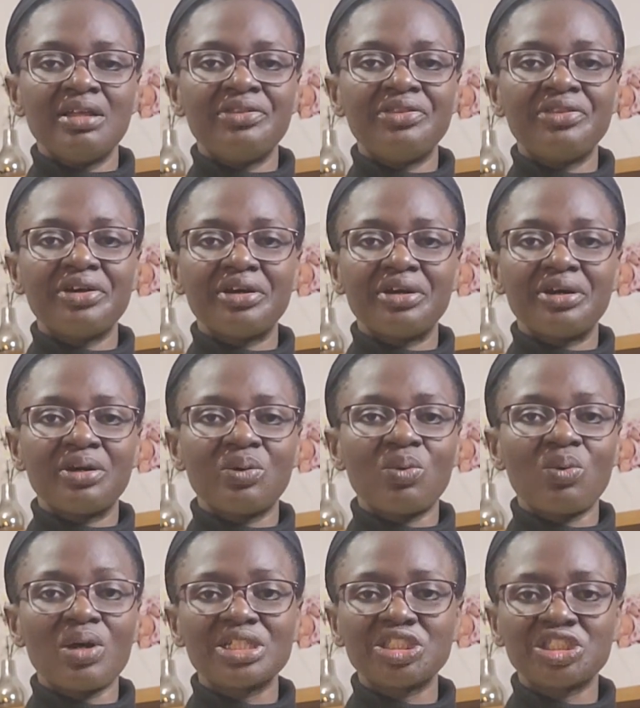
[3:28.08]
the
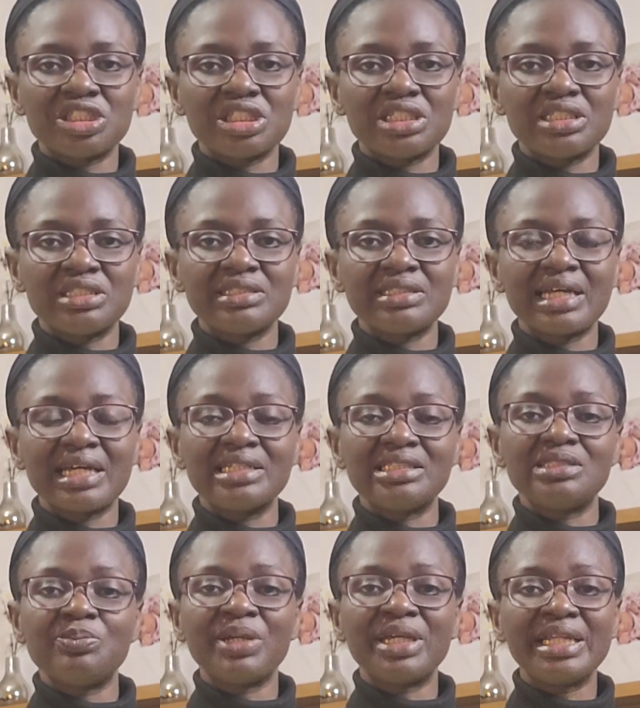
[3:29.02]
questions that
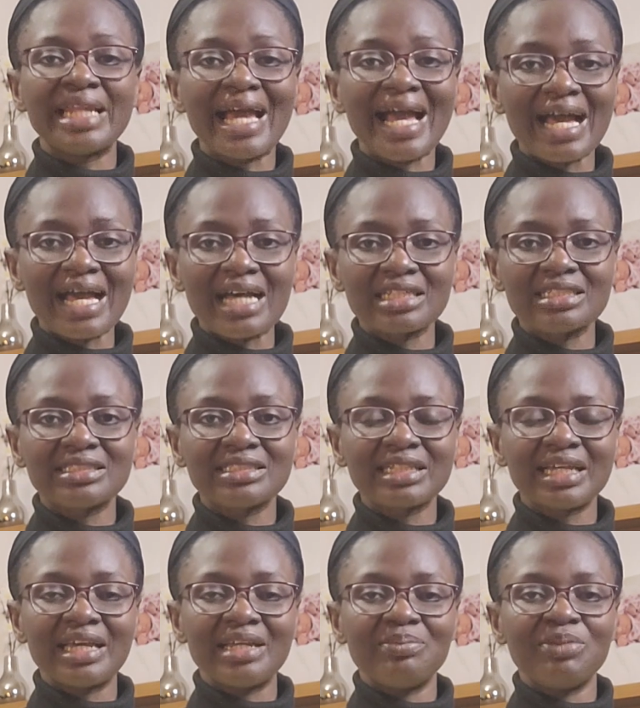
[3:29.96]
is being asked,
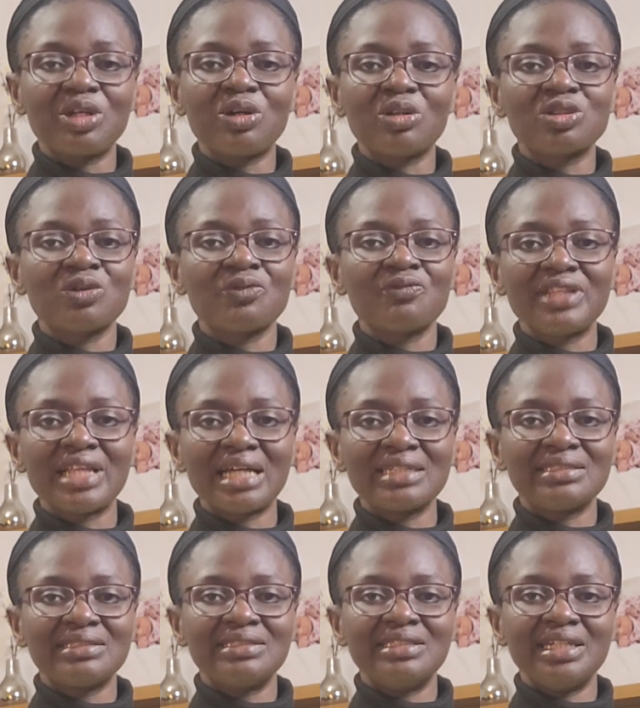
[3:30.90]
and because of
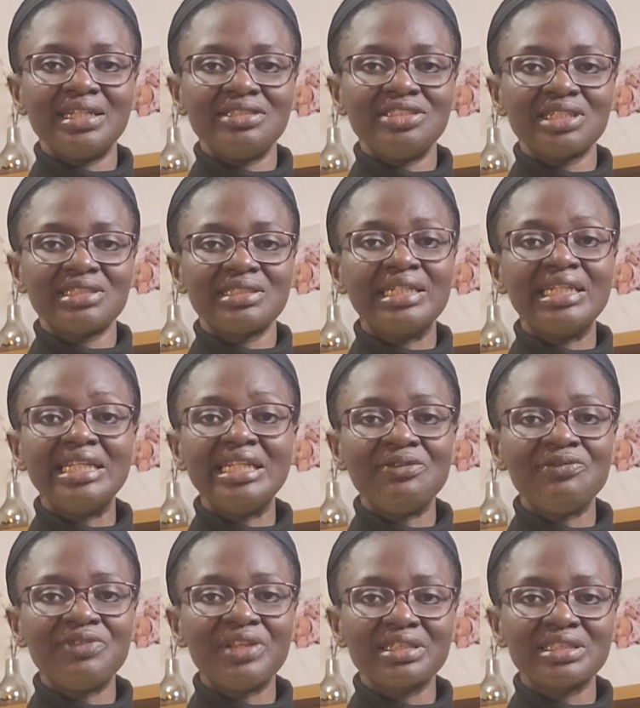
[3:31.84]
that they just
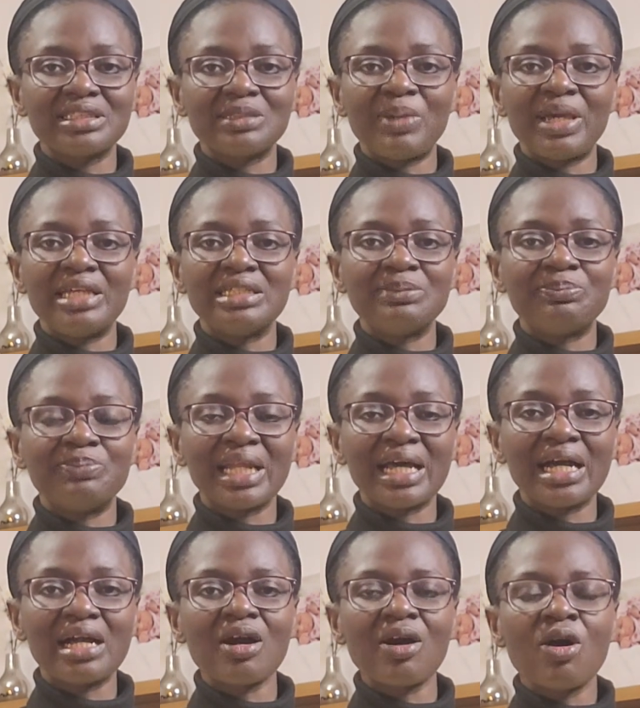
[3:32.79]
leave the space
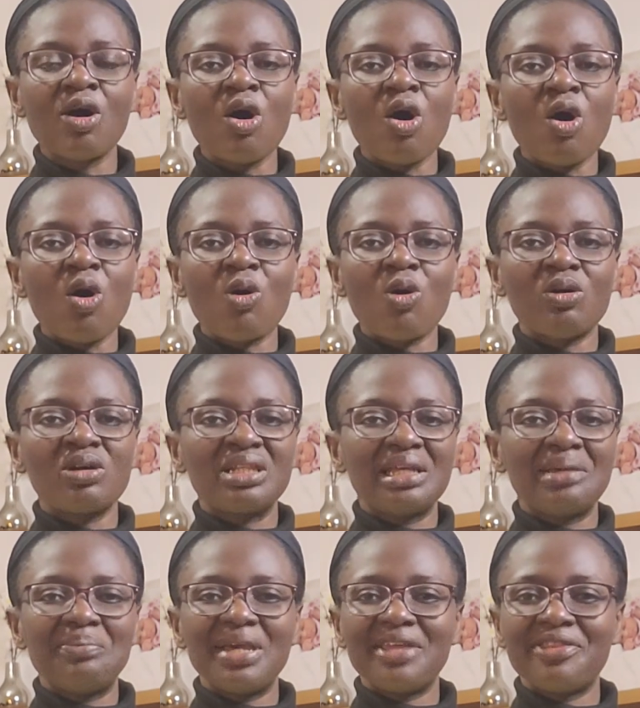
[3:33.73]
blank, or
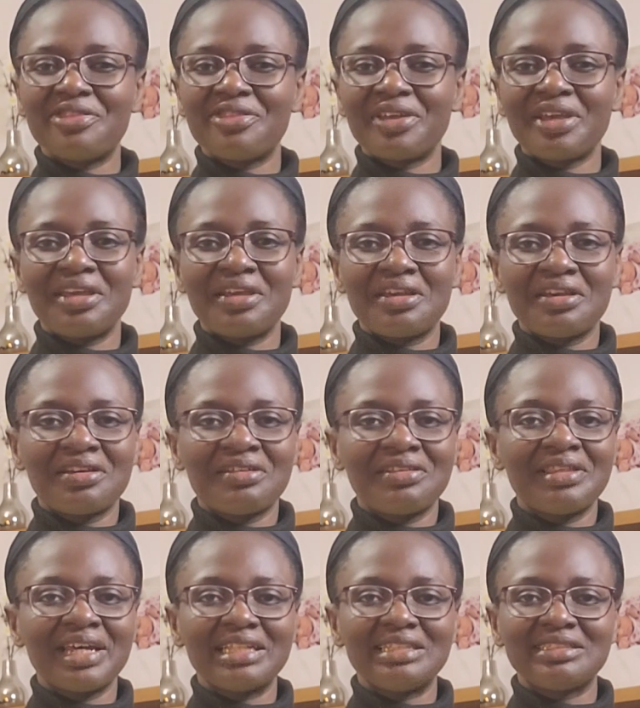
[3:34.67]
they may think
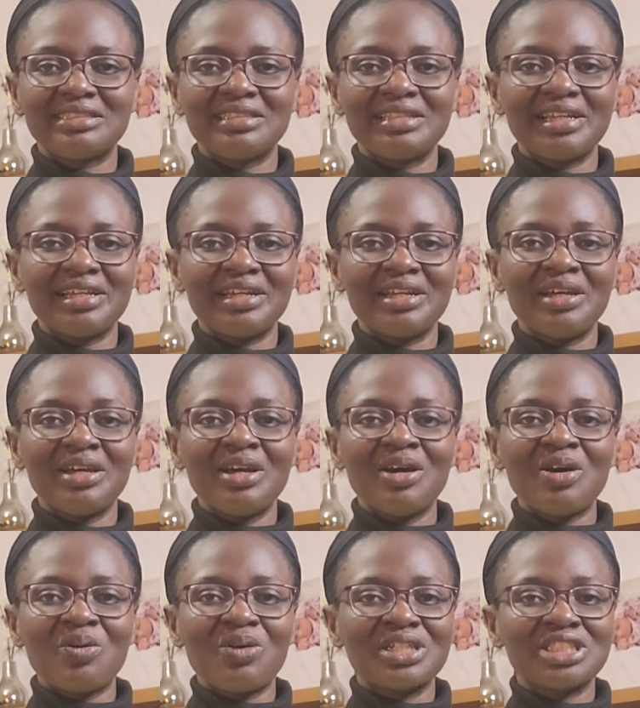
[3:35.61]
that the
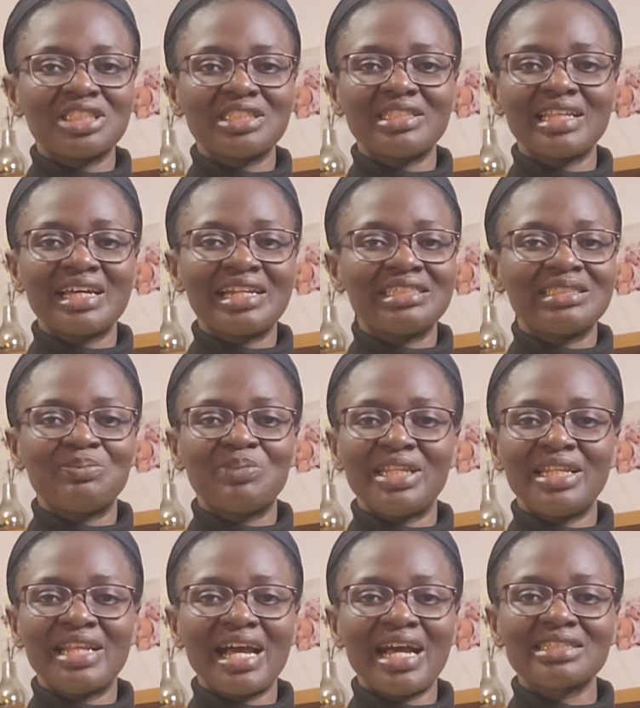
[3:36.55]
question that is
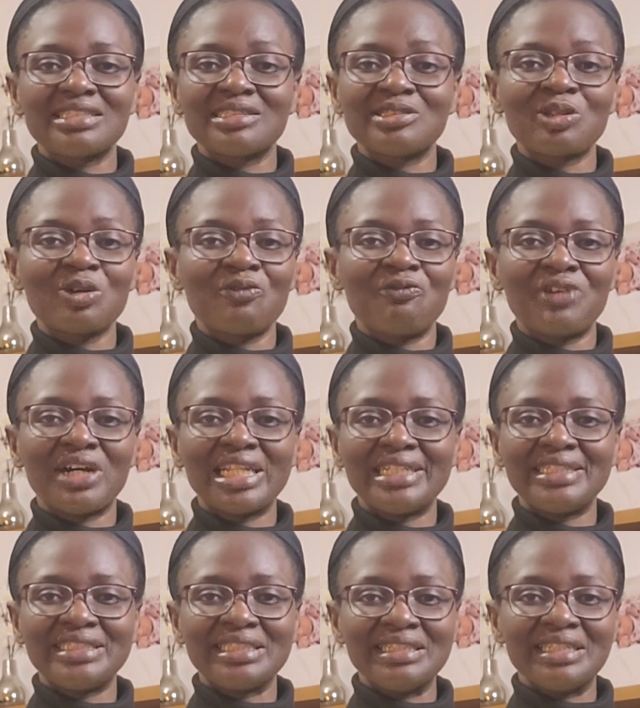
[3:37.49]
being asked is not
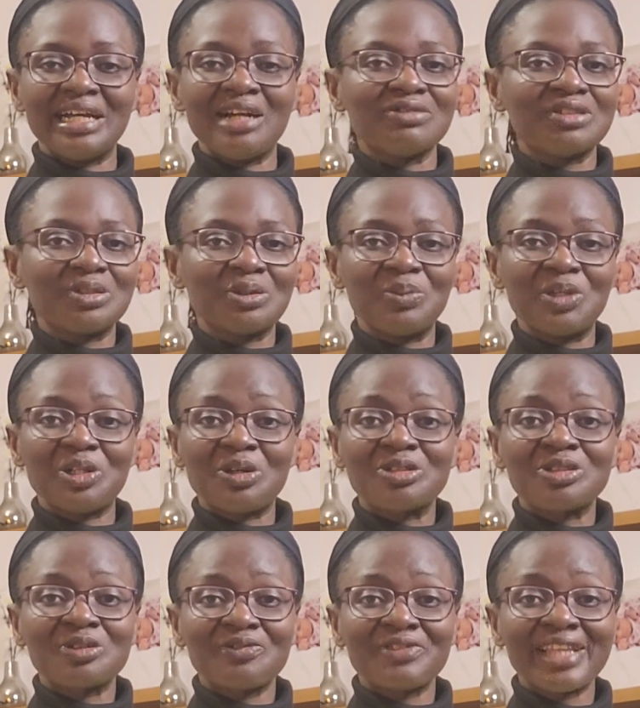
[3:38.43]
valid enough, so
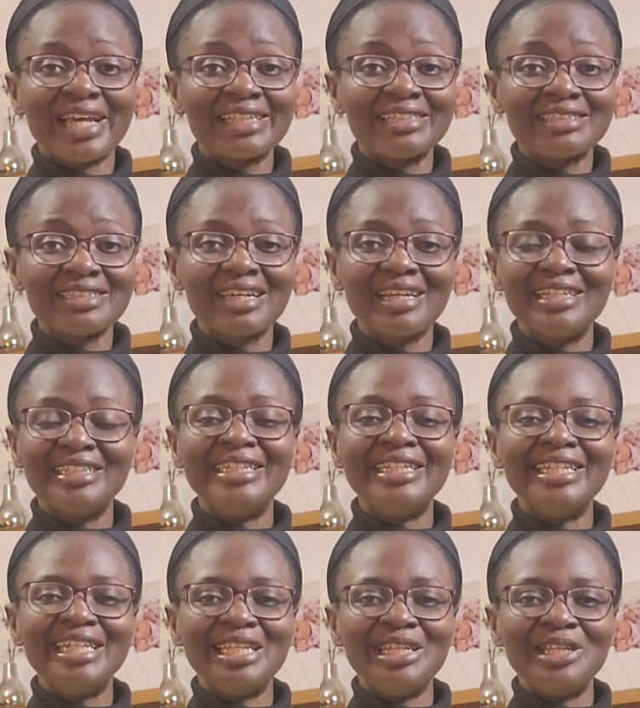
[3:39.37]
because of that they
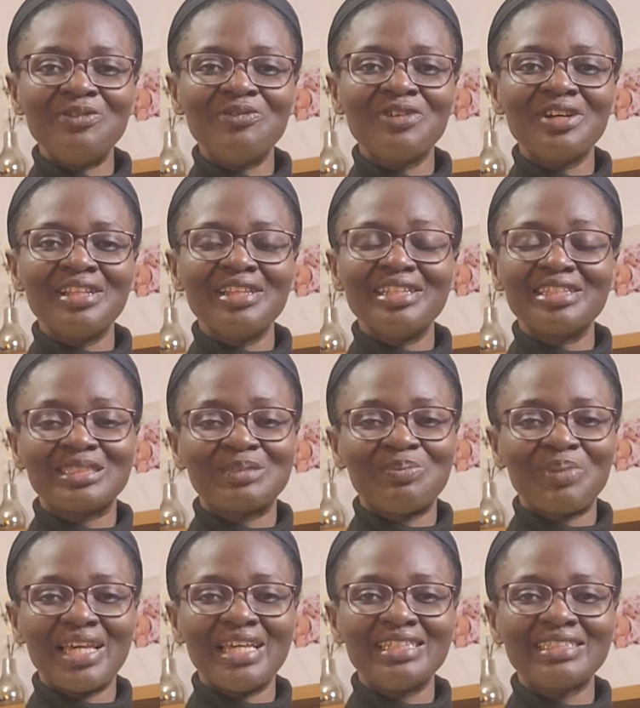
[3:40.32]
leave the
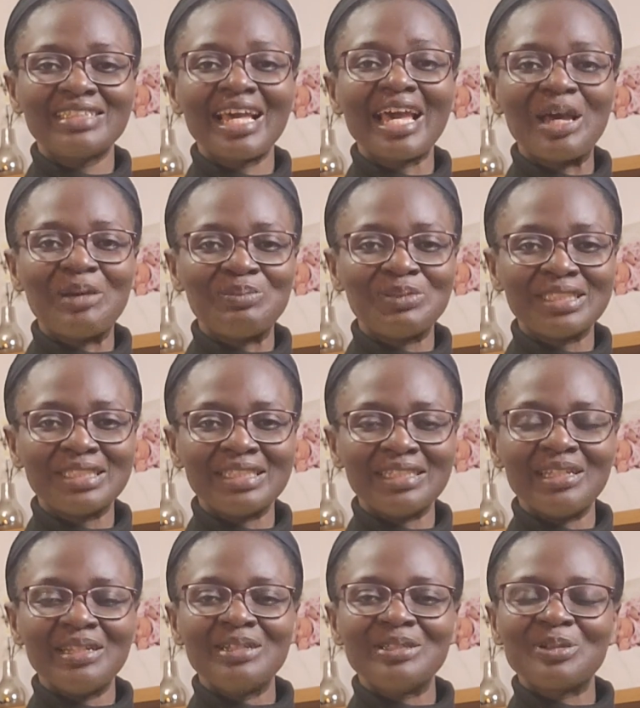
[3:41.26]
space
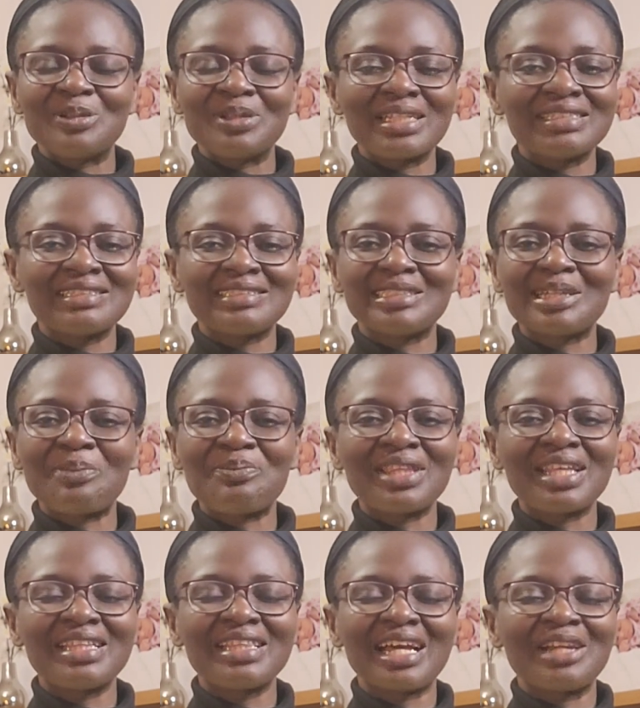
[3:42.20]
empty. So this is
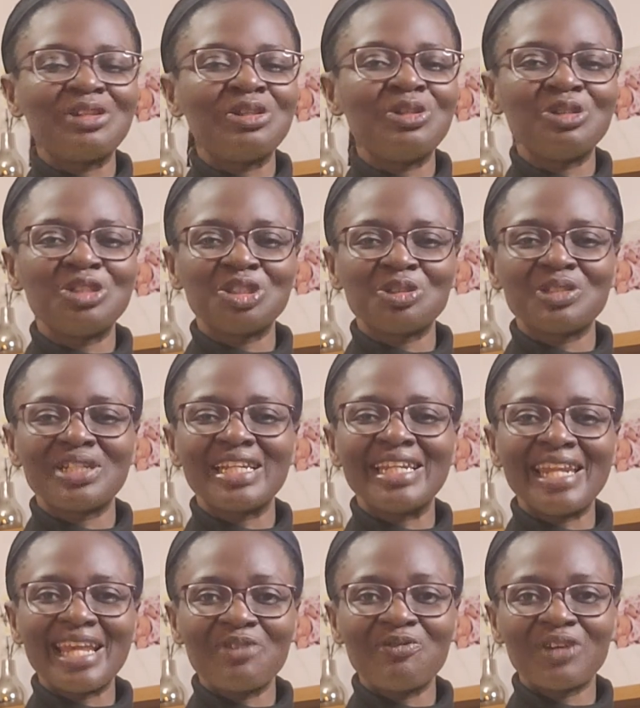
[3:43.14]
something that you should
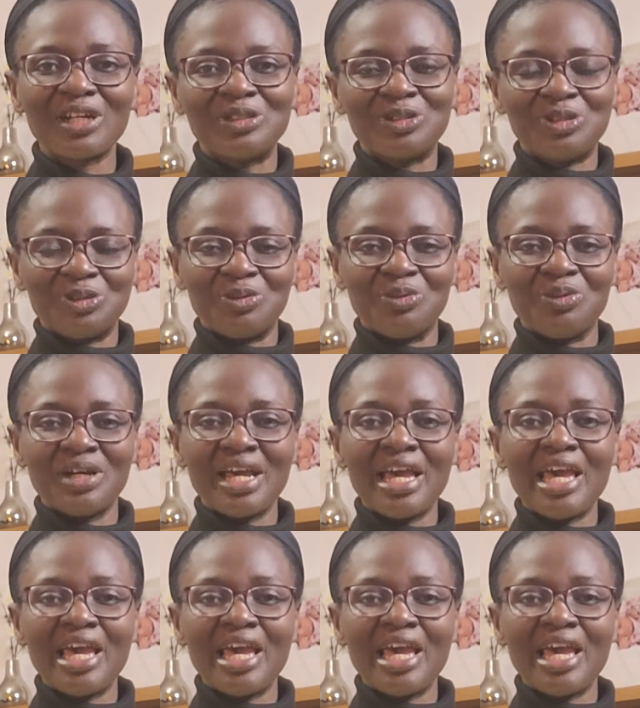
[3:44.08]
never do.